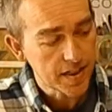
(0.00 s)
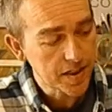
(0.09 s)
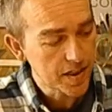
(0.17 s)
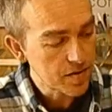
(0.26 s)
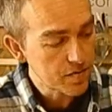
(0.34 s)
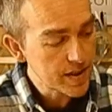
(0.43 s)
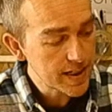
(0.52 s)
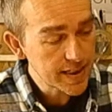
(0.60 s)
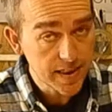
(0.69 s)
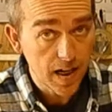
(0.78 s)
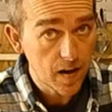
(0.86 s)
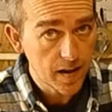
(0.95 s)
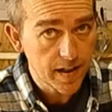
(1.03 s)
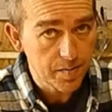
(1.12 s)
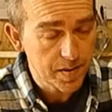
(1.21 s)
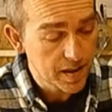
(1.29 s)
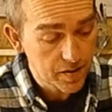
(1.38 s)
That's going to really
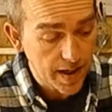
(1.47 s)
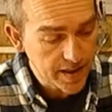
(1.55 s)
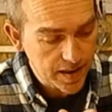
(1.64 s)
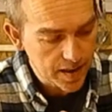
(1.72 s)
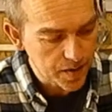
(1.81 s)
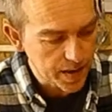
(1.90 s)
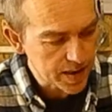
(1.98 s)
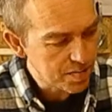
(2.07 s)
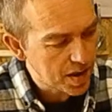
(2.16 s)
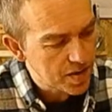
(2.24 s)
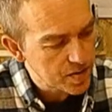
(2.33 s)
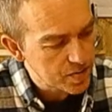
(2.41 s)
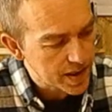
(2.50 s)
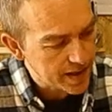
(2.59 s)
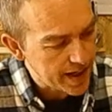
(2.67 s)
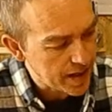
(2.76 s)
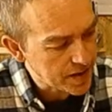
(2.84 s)
darken up and the grain's going to
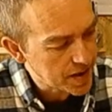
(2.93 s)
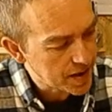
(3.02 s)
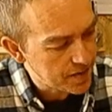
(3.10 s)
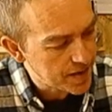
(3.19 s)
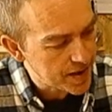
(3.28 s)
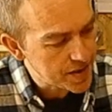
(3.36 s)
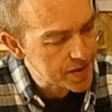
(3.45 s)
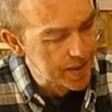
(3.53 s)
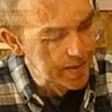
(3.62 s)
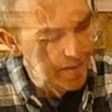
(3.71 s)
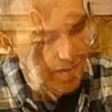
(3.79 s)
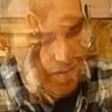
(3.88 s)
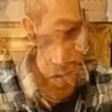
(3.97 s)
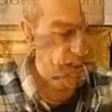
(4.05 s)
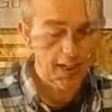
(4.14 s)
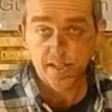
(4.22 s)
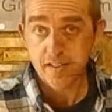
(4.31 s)
explode when I actually finish it.
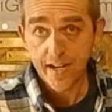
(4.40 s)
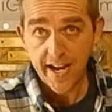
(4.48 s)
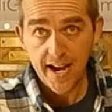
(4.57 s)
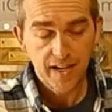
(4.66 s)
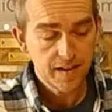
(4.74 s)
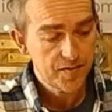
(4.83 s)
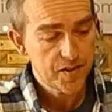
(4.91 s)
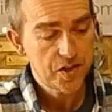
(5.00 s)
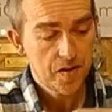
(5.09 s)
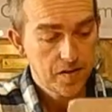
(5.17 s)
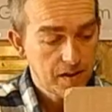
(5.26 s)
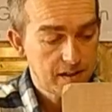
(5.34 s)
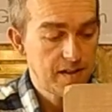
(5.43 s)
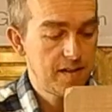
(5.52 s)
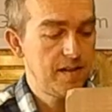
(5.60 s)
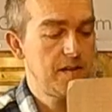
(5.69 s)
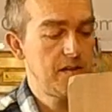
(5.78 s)
So then I've got a hell of a
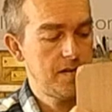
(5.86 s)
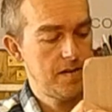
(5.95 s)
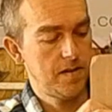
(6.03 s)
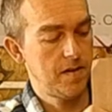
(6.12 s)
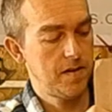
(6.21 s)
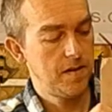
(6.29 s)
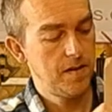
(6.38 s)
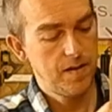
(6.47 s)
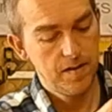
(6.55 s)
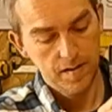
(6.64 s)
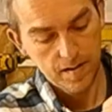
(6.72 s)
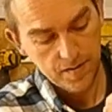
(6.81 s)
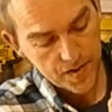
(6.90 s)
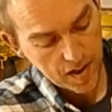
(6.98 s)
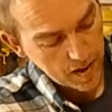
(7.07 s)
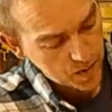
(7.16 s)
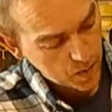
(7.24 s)
chunk
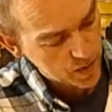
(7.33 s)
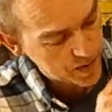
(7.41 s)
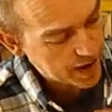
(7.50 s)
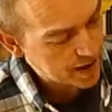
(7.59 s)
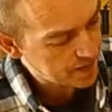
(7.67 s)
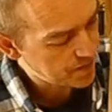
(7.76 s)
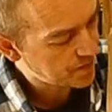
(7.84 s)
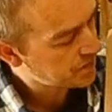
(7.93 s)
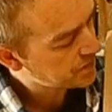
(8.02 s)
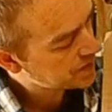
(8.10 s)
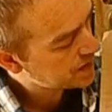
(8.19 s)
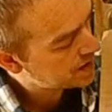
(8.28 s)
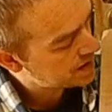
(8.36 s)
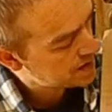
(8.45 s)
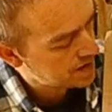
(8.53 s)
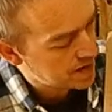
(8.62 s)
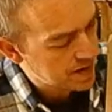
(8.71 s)
of dark walnut,
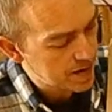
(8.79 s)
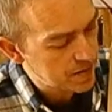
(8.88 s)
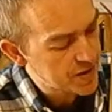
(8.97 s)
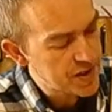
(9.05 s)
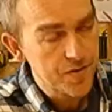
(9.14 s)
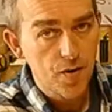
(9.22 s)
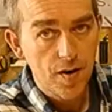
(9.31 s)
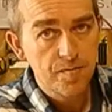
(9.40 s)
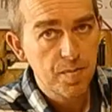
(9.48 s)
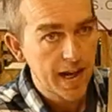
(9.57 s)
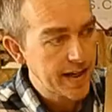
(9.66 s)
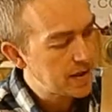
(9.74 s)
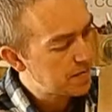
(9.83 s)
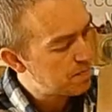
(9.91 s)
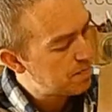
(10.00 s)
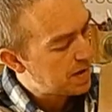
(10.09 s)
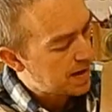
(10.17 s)
which is rough
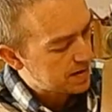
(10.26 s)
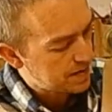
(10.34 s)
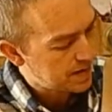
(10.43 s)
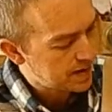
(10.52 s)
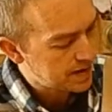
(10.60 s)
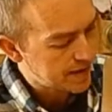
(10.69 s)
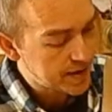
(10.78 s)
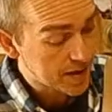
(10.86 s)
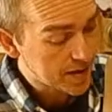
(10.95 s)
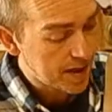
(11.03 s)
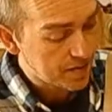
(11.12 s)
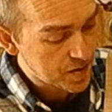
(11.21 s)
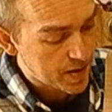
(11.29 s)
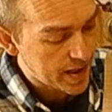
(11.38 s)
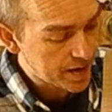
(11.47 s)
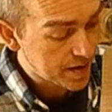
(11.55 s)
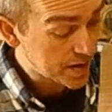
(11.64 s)
planed, but it does
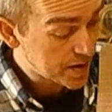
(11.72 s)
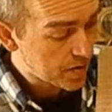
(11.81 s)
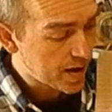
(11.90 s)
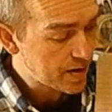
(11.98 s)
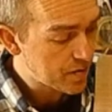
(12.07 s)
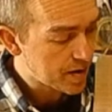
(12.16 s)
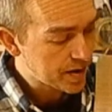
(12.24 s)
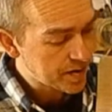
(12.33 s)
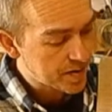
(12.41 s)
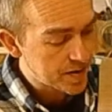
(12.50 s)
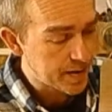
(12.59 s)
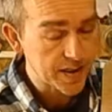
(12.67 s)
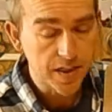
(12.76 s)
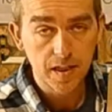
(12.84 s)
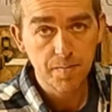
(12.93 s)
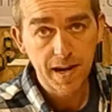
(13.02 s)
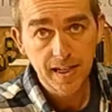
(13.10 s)
have quite a nice grain running through
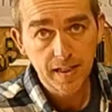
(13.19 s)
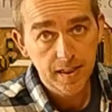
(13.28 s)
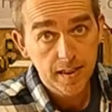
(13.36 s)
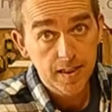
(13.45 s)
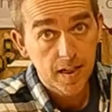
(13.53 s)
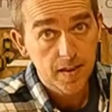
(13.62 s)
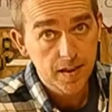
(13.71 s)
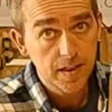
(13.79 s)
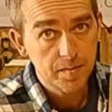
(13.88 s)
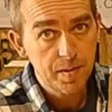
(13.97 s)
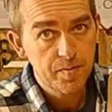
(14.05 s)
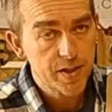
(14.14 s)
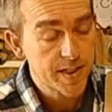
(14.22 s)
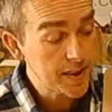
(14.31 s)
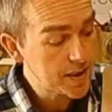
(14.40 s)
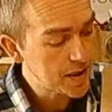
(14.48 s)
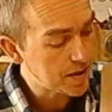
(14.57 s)
it, so the back of the guitar is going to be
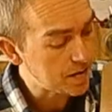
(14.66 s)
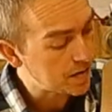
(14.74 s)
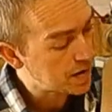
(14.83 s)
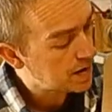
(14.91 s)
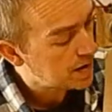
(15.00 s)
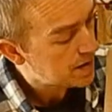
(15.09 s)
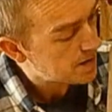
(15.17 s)
pretty too.